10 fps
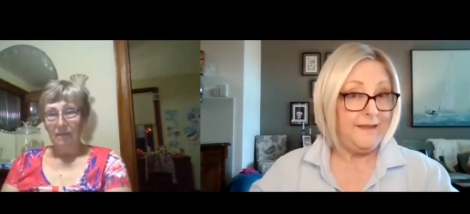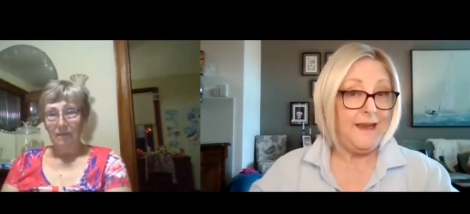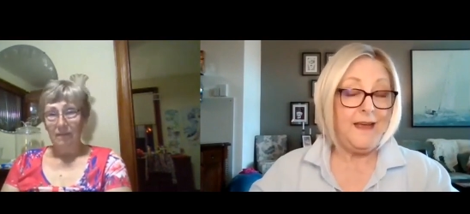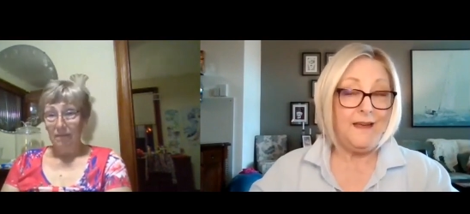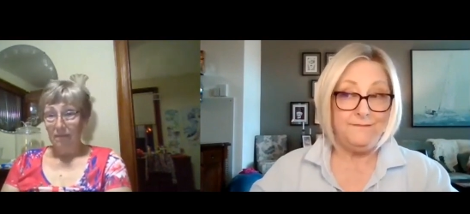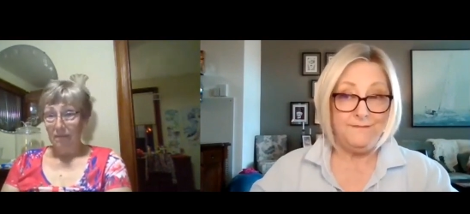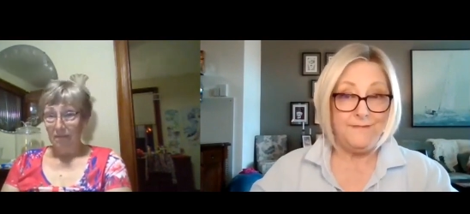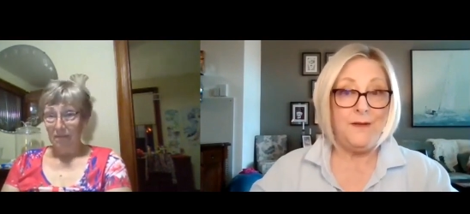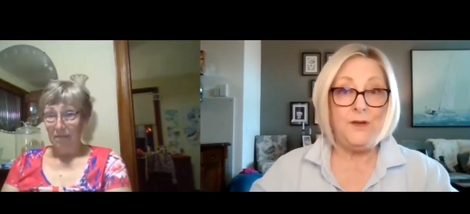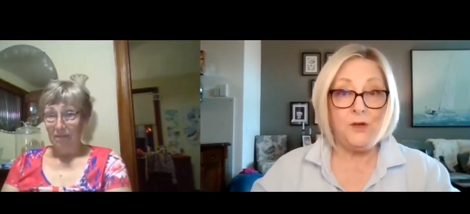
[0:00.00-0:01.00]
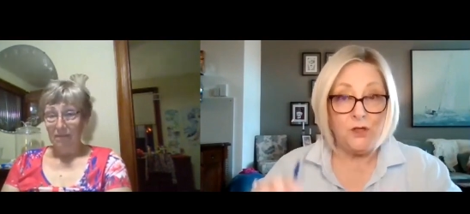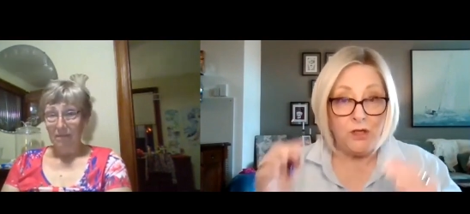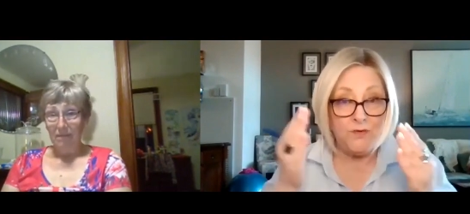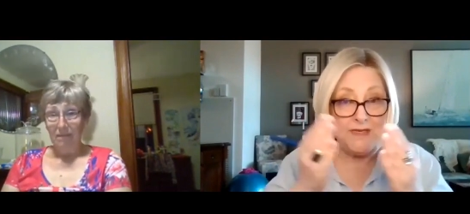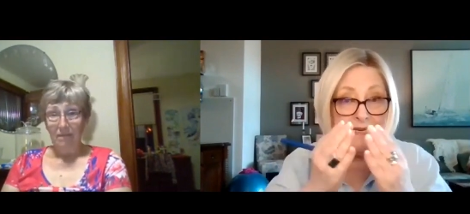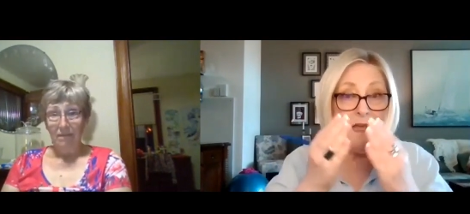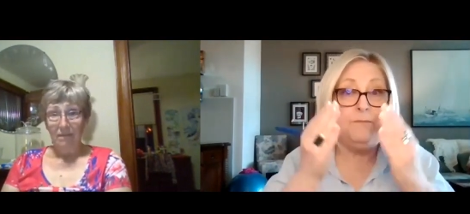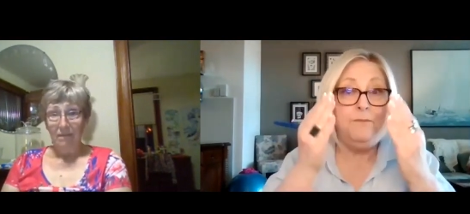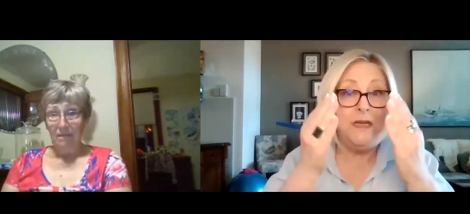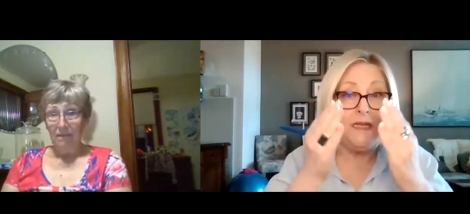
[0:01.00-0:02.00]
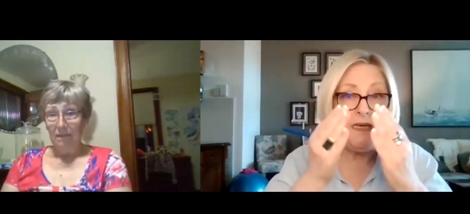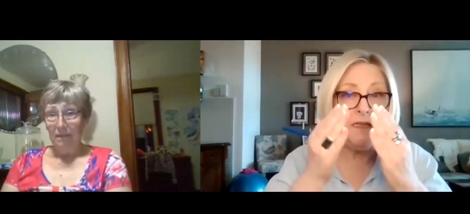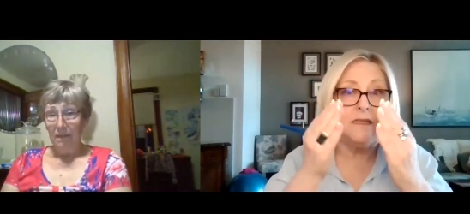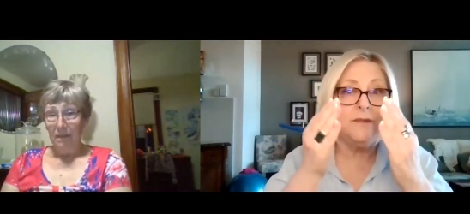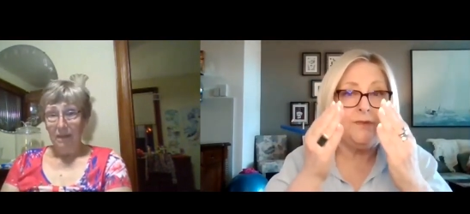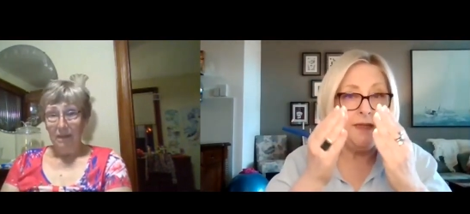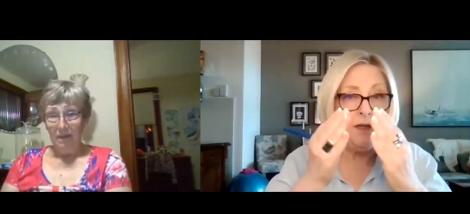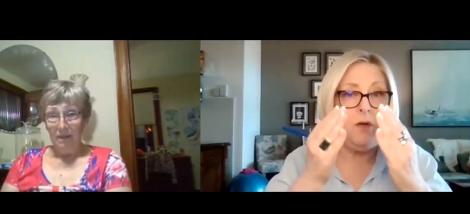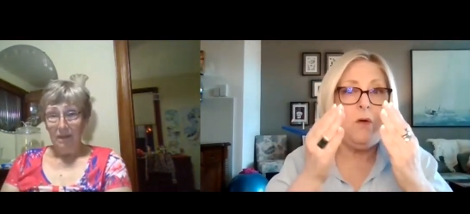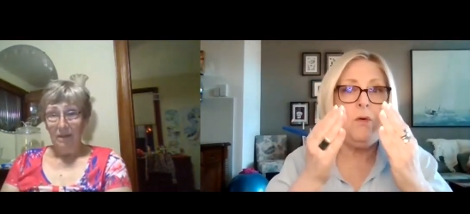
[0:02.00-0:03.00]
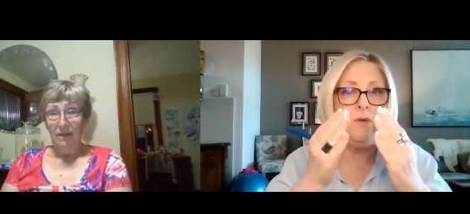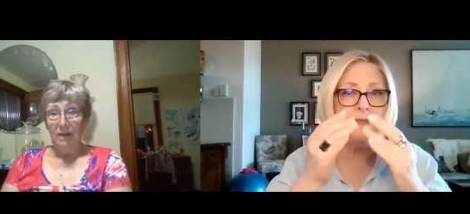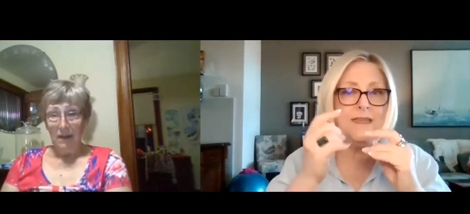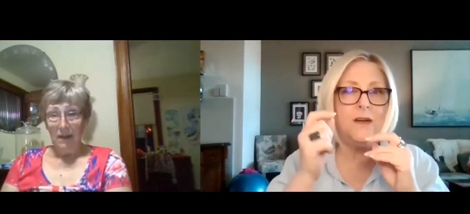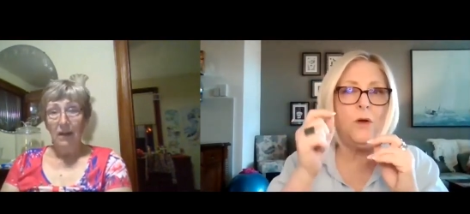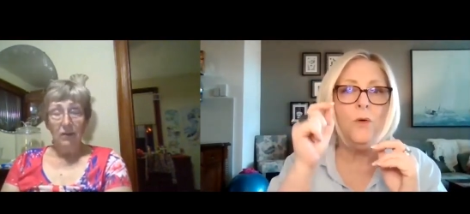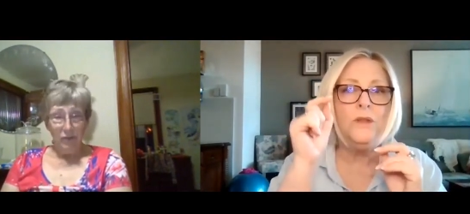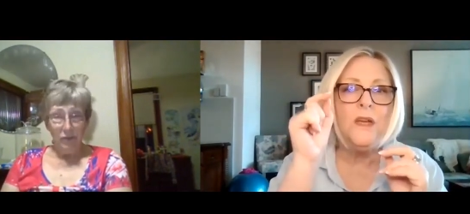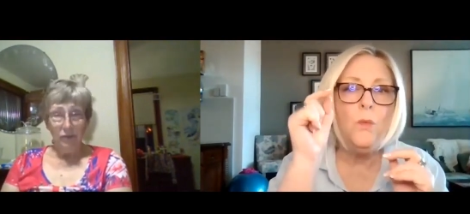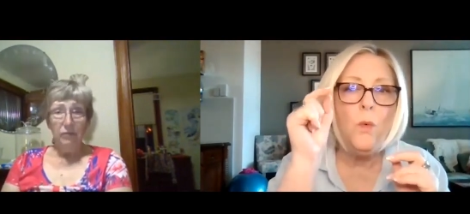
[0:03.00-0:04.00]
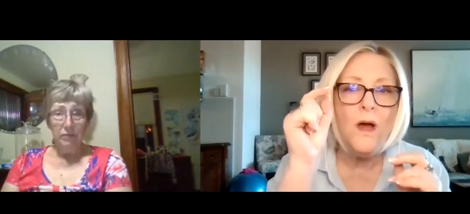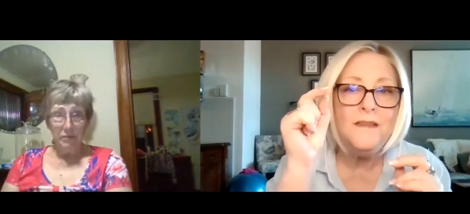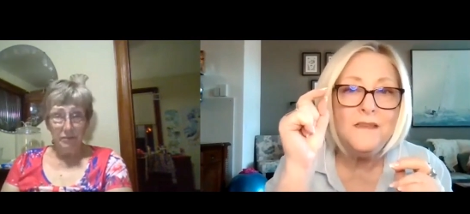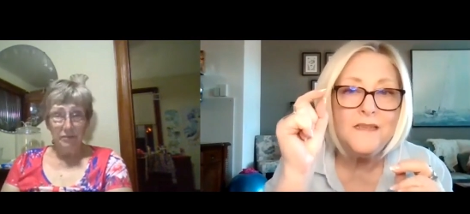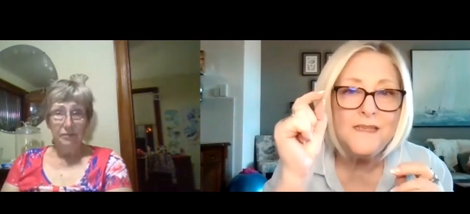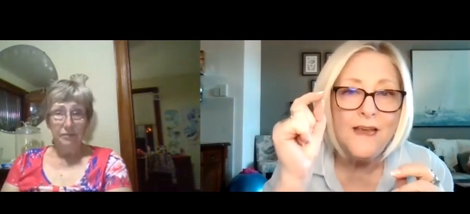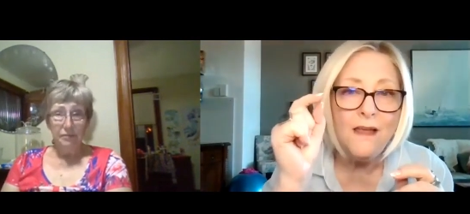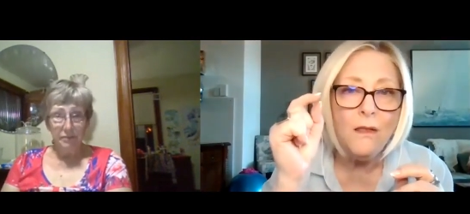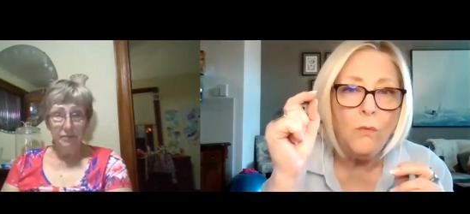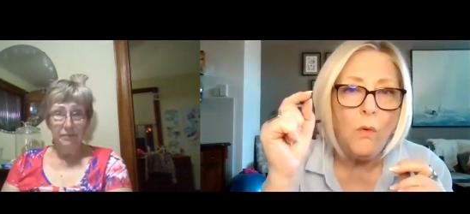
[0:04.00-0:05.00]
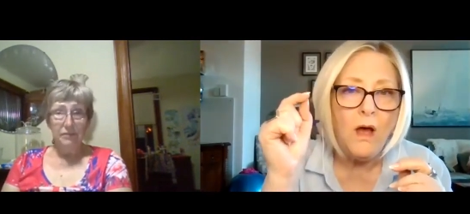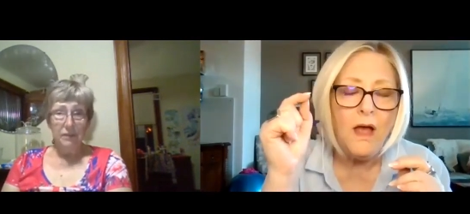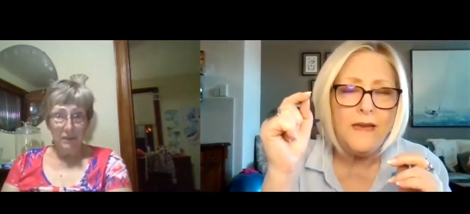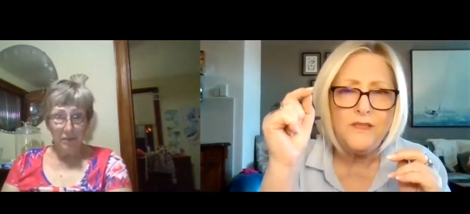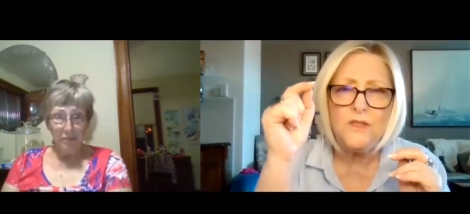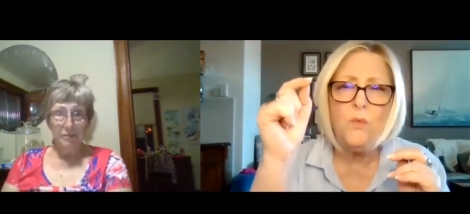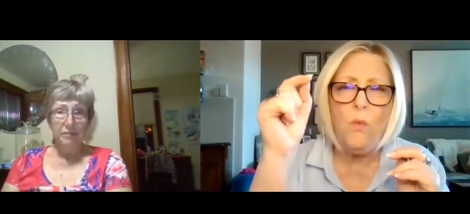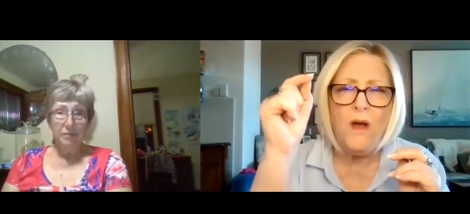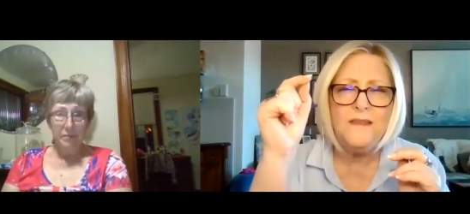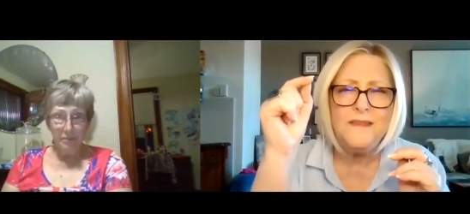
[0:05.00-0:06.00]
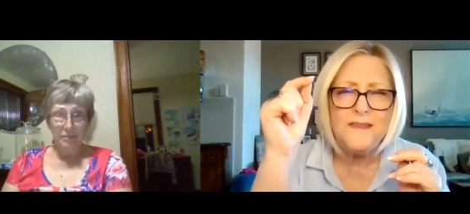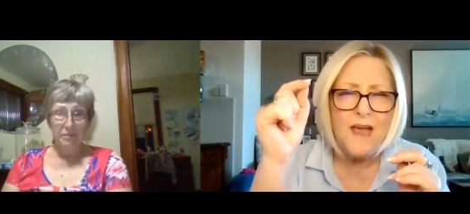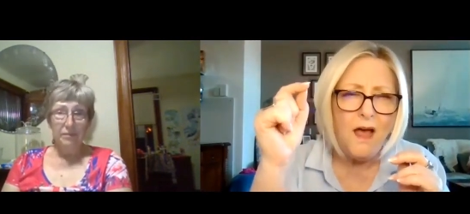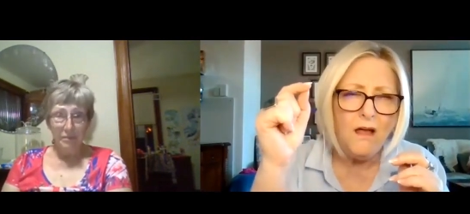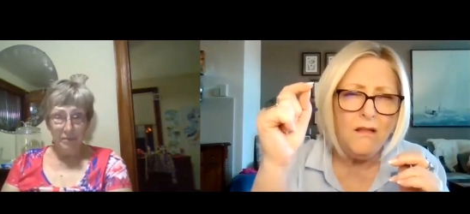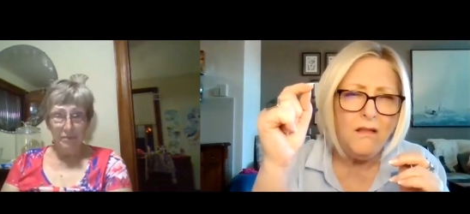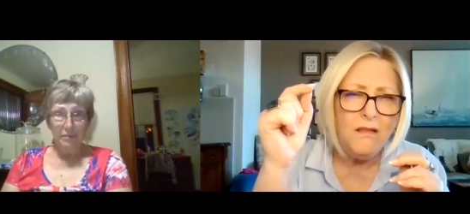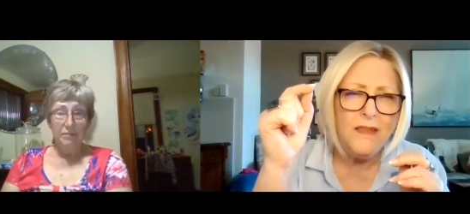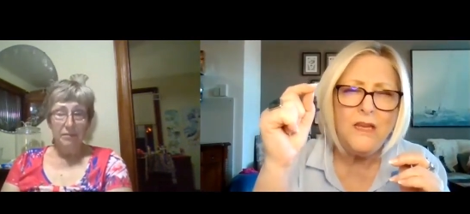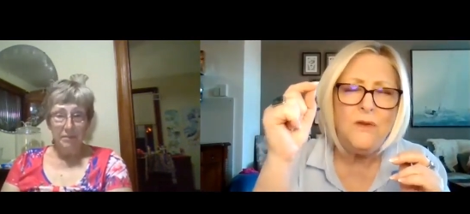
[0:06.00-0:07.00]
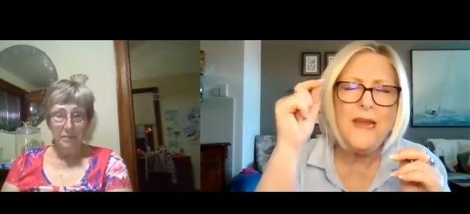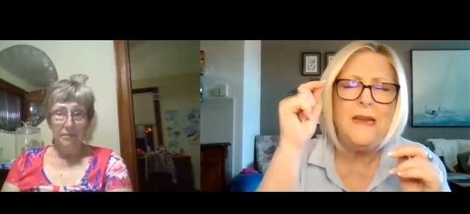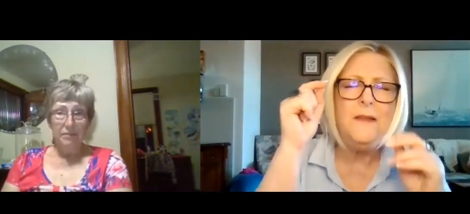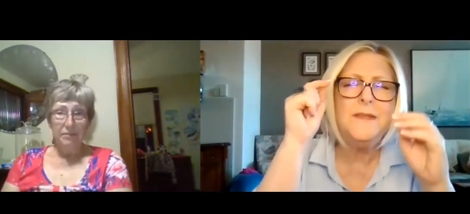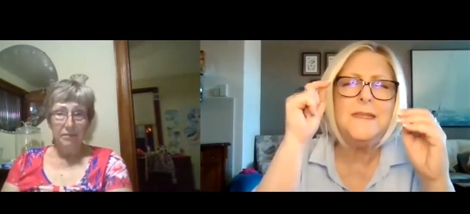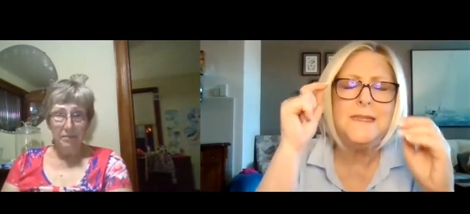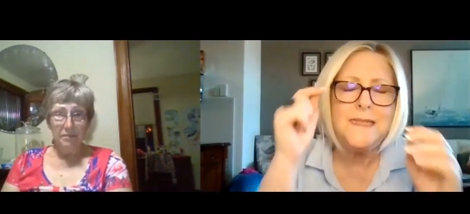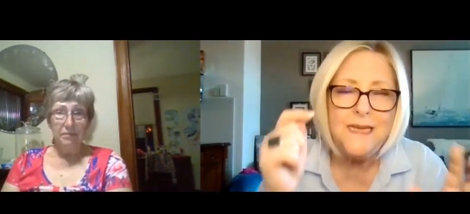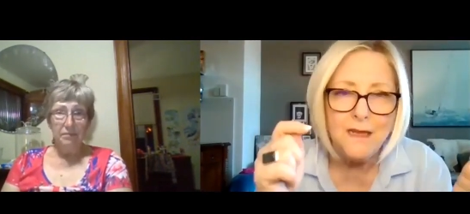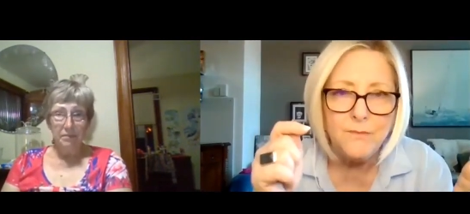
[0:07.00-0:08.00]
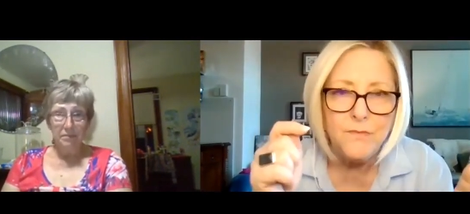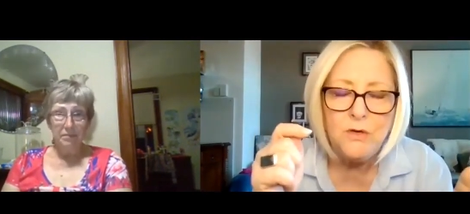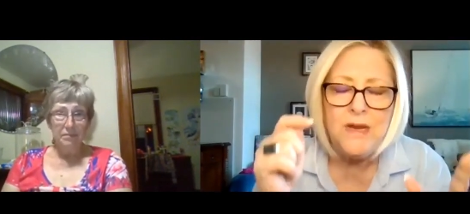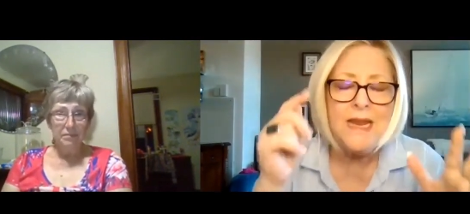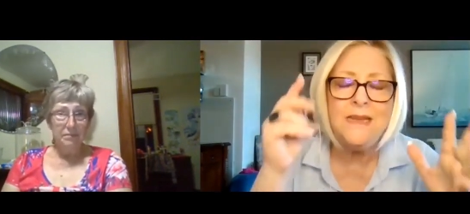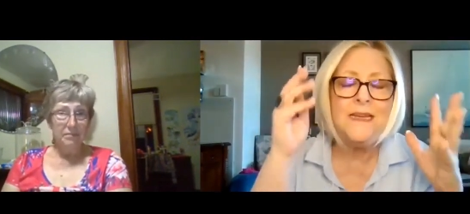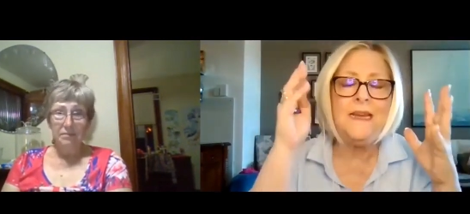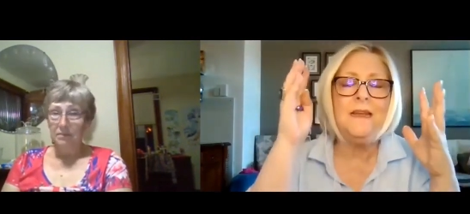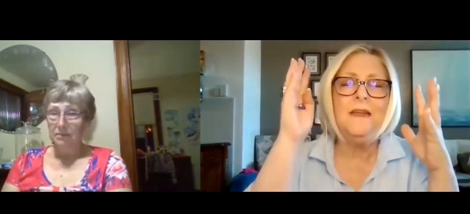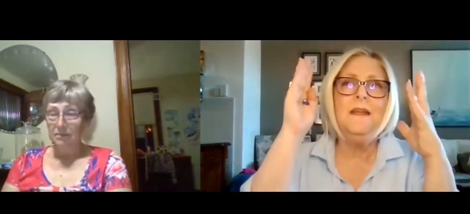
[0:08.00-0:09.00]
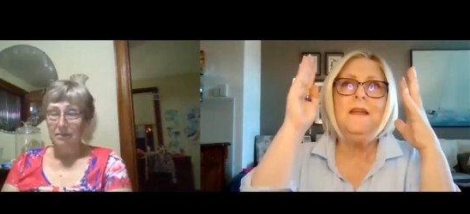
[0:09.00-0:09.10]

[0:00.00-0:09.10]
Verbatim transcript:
Speaker 1: Yeah. And you're closing up millions of little holes that are only one cell wide, just one cell. Like you can't even see them. You can't take